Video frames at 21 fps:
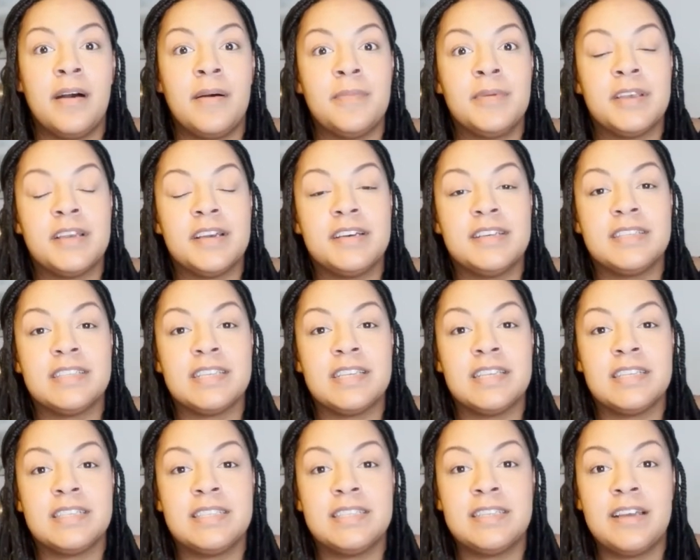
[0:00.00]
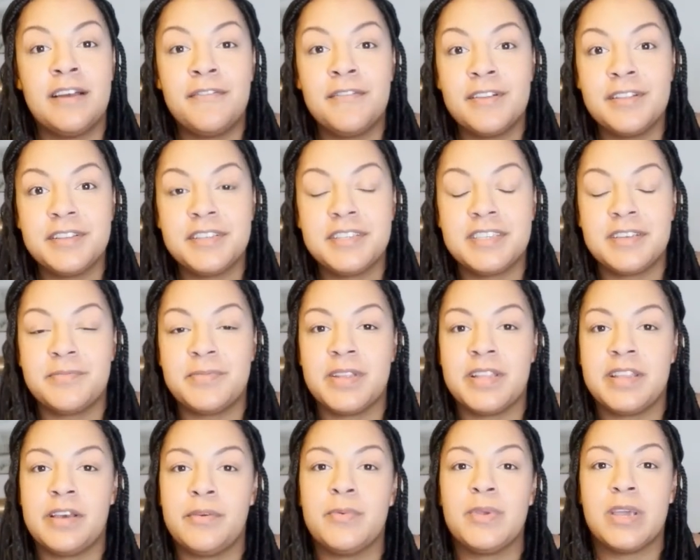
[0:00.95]
because it is definitely
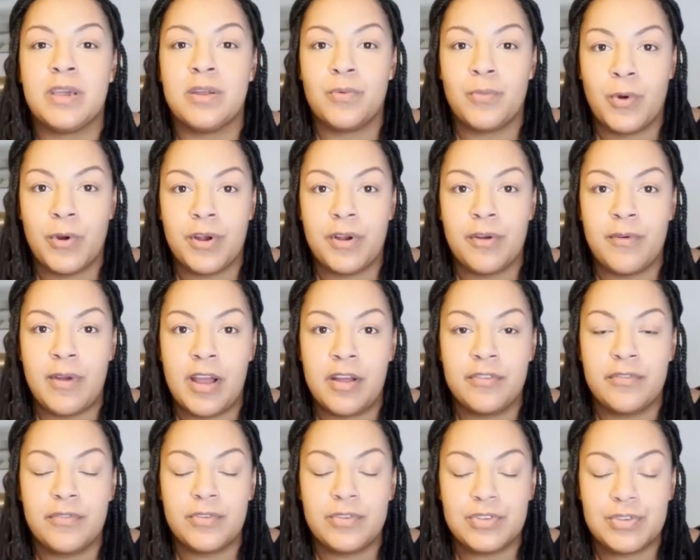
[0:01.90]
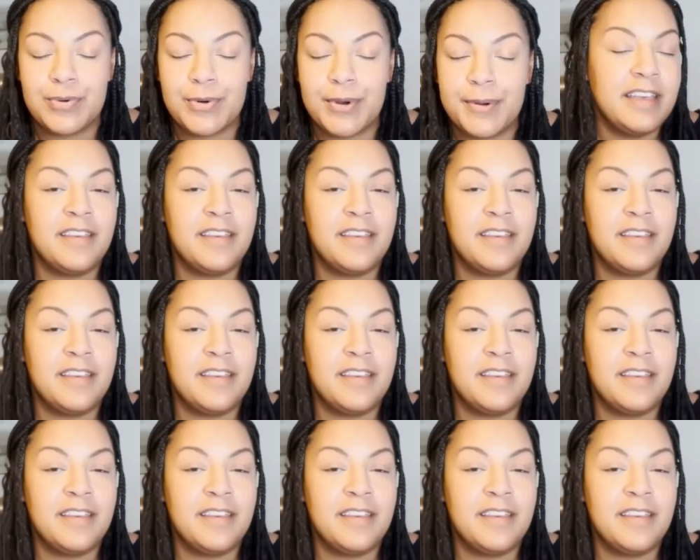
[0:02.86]
something that we can work around for sure.